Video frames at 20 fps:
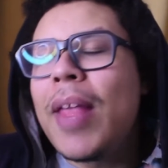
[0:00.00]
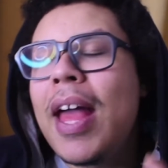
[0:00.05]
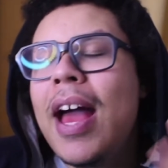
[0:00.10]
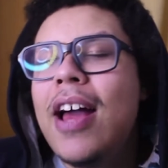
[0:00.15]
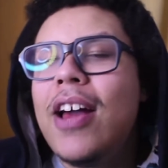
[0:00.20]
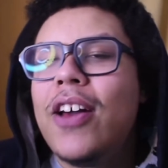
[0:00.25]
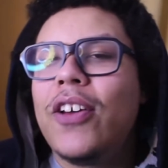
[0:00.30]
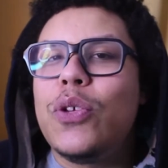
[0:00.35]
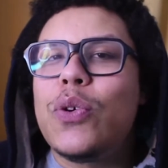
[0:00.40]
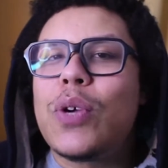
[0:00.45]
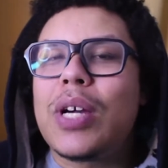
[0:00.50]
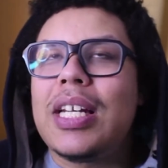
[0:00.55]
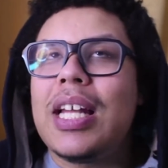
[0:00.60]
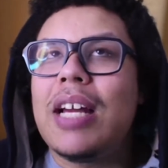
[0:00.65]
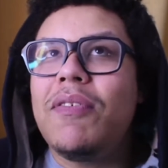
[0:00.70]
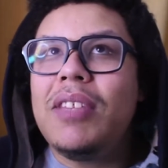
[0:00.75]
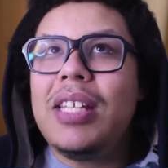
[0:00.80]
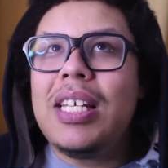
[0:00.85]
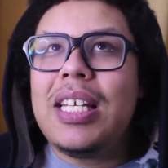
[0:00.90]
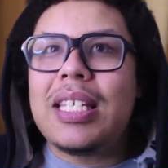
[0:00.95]
you can
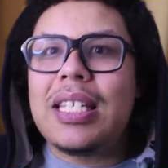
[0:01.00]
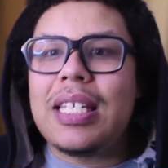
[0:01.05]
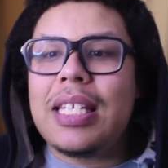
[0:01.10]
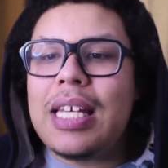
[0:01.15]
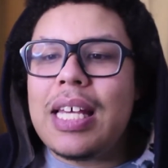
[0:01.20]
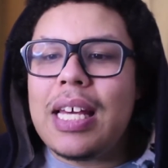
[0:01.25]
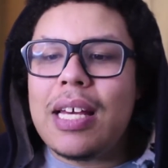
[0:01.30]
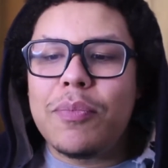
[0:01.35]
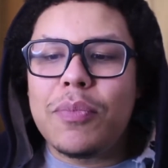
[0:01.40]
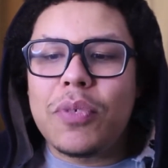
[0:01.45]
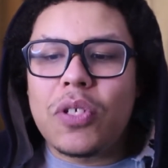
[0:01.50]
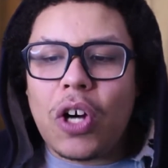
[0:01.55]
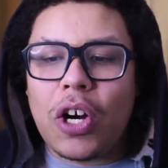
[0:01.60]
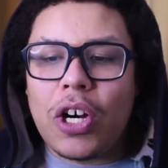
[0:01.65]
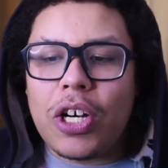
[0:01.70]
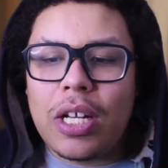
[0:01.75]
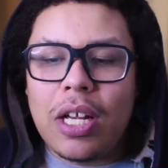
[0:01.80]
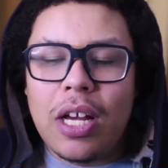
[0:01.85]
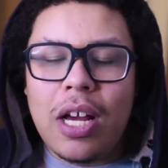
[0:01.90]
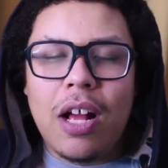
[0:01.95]
definitely see him start
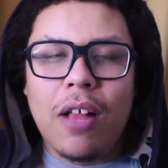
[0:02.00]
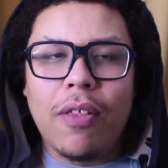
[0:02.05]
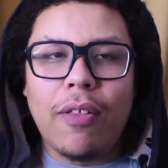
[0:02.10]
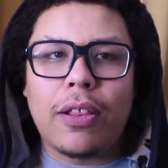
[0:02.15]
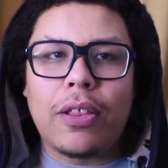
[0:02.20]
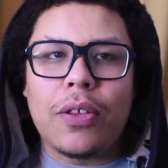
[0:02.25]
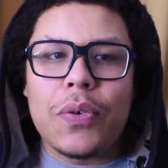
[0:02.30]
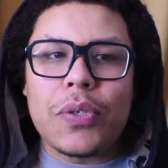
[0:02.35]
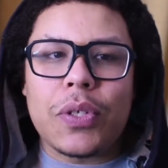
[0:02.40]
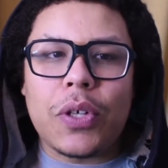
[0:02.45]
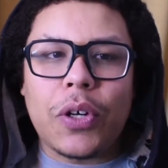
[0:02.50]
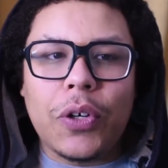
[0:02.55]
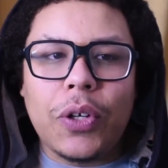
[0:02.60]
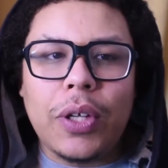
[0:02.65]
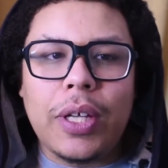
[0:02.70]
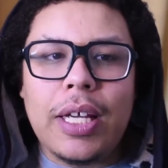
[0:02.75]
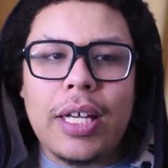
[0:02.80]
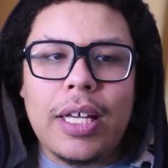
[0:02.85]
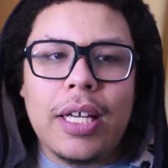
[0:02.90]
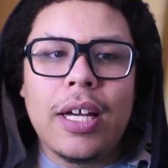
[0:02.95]
like those
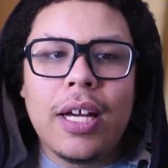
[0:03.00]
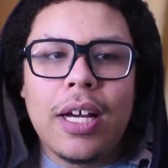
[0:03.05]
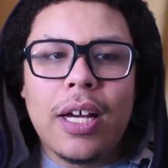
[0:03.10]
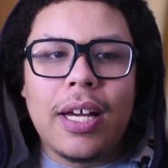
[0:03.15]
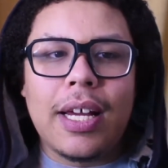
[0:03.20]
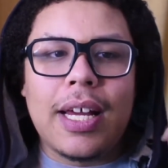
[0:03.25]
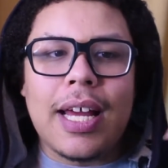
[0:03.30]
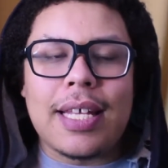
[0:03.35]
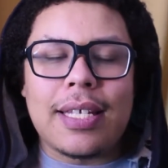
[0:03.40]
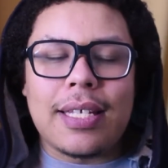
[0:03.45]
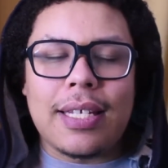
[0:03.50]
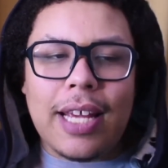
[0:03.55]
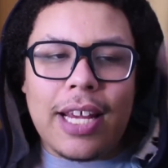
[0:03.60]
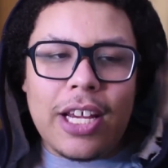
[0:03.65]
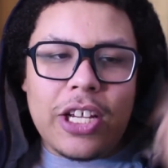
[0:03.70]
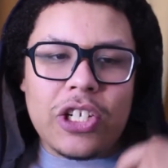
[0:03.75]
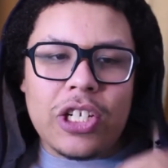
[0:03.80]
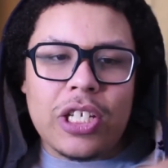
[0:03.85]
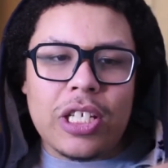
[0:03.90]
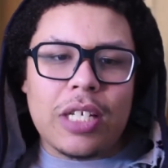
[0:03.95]
early
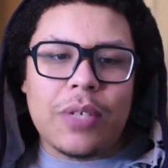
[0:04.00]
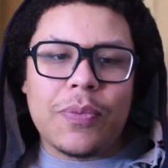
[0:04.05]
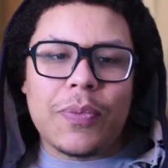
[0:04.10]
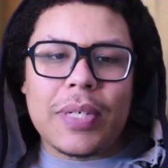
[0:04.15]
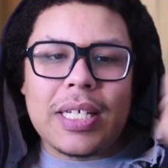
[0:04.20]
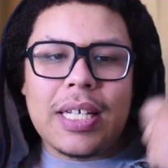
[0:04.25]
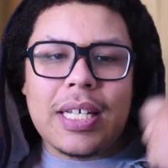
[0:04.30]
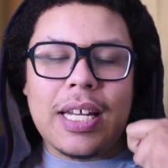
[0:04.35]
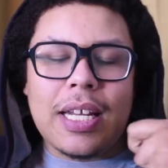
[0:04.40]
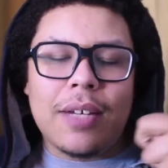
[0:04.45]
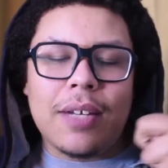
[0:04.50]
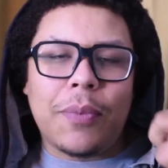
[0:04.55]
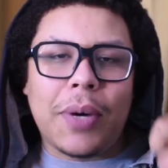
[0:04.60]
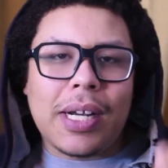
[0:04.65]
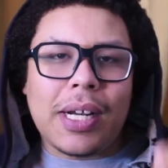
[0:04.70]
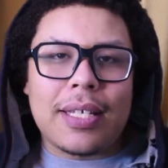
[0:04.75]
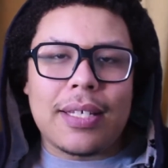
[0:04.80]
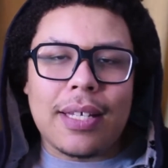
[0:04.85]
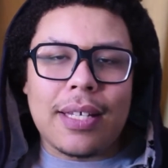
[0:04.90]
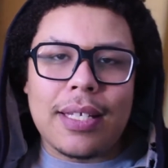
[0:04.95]
hesitations and
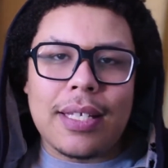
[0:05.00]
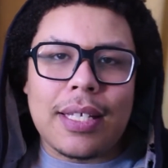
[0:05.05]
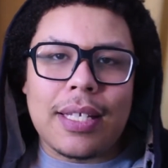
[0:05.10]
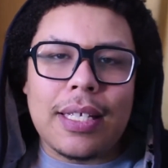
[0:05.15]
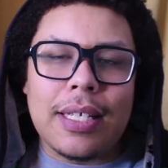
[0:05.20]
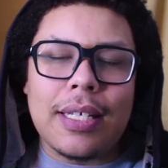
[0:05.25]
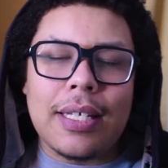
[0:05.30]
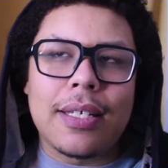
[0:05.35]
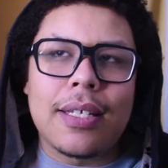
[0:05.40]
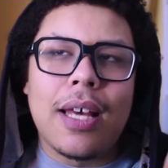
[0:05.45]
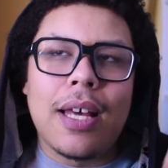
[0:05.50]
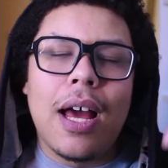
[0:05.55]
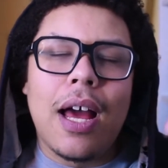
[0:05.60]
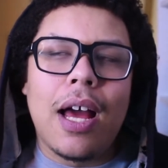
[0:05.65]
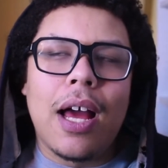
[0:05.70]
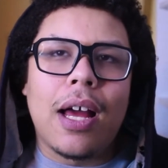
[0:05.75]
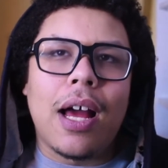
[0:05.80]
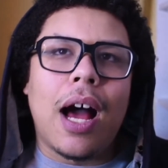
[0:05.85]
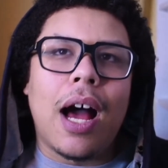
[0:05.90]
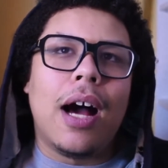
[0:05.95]
reticencies
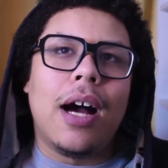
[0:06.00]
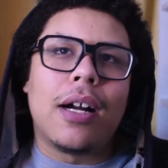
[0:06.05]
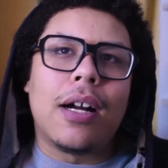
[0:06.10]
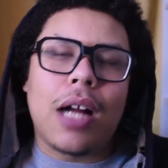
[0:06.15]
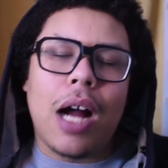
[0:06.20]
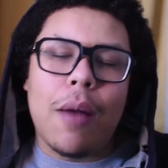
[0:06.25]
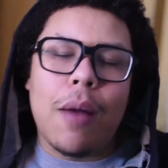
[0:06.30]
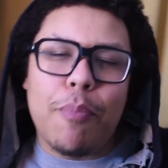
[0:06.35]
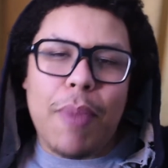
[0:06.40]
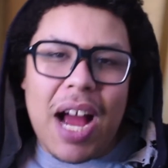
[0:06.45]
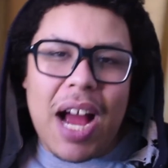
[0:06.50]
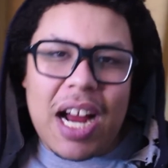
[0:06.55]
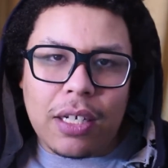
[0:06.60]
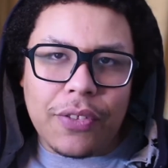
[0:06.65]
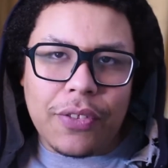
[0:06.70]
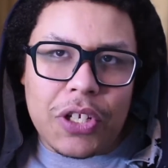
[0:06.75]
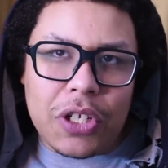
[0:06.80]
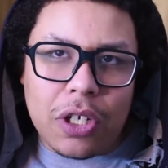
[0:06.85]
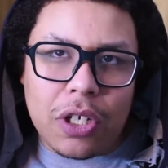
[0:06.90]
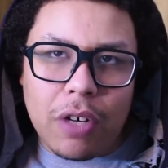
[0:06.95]
come back to the
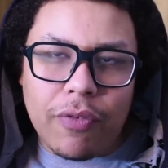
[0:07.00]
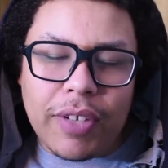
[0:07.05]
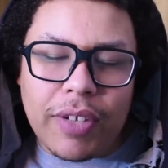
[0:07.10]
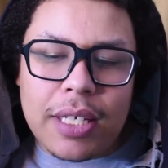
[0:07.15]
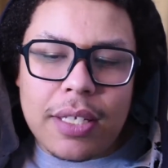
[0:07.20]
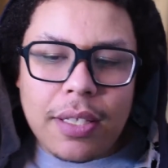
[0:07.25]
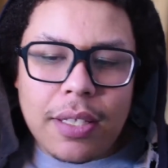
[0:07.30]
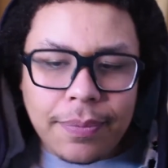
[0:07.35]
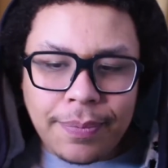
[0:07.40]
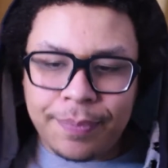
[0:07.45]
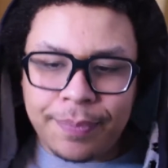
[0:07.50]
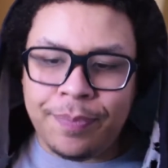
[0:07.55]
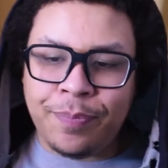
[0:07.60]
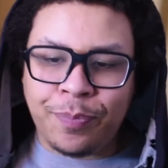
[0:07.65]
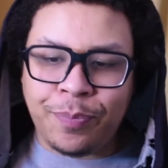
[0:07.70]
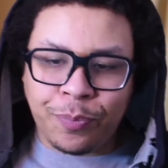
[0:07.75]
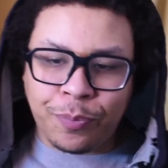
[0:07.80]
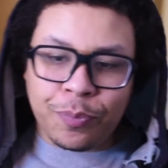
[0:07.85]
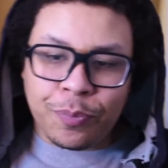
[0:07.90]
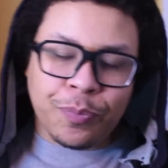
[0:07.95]
surface.
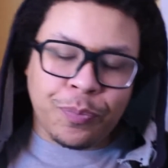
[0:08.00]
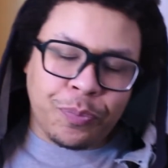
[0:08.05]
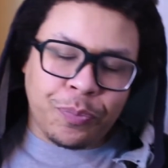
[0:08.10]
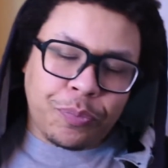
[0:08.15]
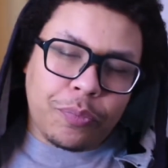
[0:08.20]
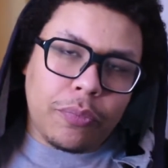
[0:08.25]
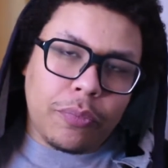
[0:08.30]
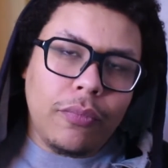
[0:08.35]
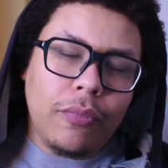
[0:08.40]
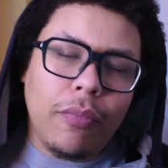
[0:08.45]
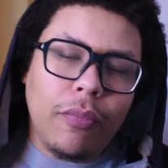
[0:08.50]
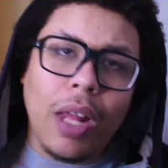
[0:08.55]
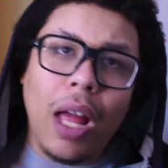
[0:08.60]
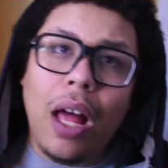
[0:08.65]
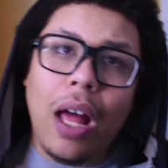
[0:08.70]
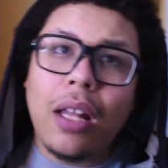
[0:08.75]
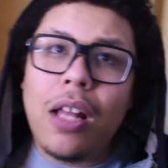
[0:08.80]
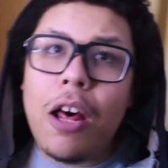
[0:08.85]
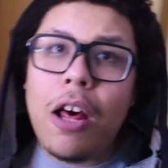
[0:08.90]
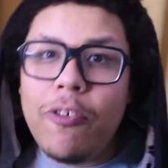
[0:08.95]
A
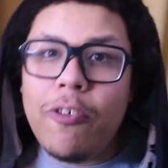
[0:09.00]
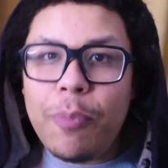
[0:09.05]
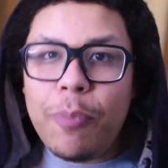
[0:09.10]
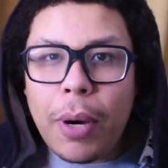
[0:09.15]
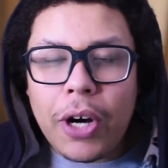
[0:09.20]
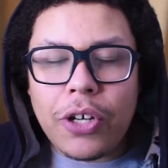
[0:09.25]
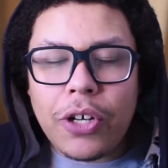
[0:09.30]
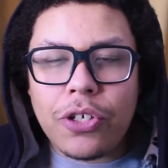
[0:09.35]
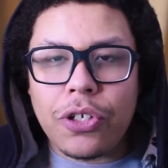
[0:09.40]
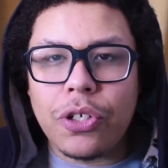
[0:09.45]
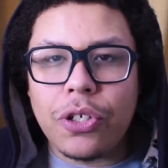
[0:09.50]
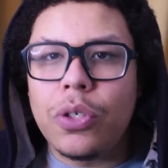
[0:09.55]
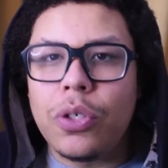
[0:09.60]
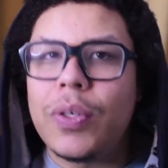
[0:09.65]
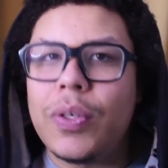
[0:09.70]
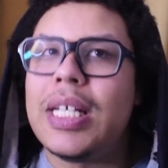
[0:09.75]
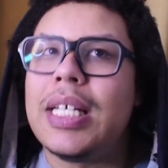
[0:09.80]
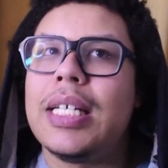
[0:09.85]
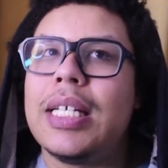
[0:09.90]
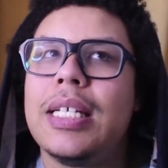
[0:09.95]
lot of part two
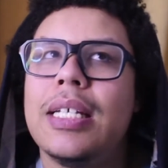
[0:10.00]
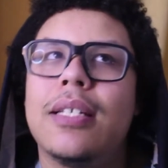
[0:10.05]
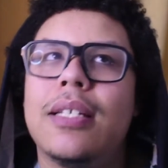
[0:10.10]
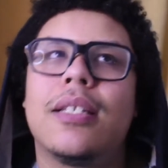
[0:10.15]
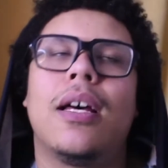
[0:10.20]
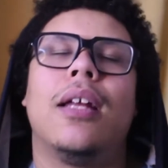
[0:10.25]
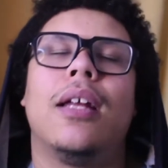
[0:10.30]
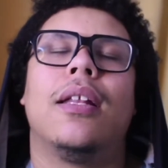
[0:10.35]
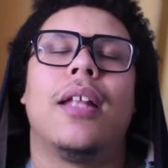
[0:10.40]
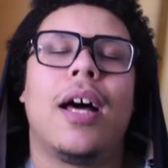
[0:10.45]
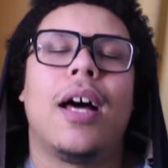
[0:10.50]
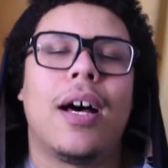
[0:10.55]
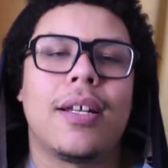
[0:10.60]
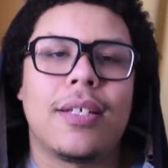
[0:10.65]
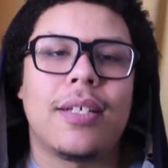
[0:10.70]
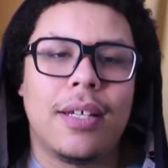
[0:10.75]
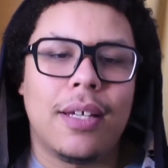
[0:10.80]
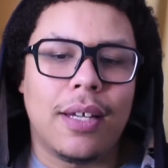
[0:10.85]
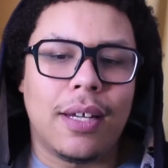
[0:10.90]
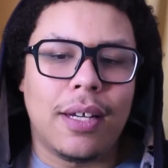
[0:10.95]
is a lot
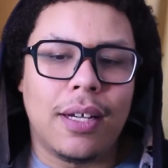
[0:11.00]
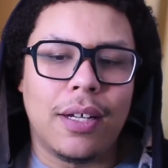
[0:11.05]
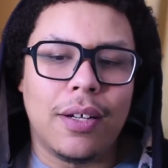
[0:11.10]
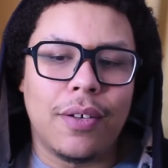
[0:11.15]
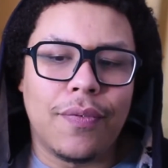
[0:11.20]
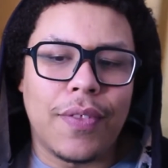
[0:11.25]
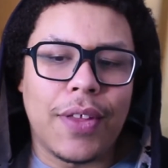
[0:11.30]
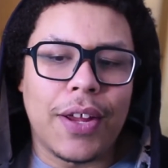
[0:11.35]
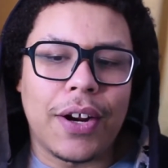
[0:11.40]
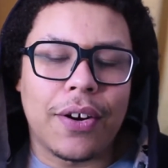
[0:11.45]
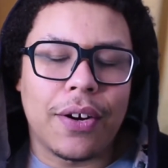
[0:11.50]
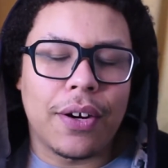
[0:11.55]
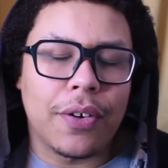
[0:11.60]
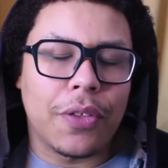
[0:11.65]
of their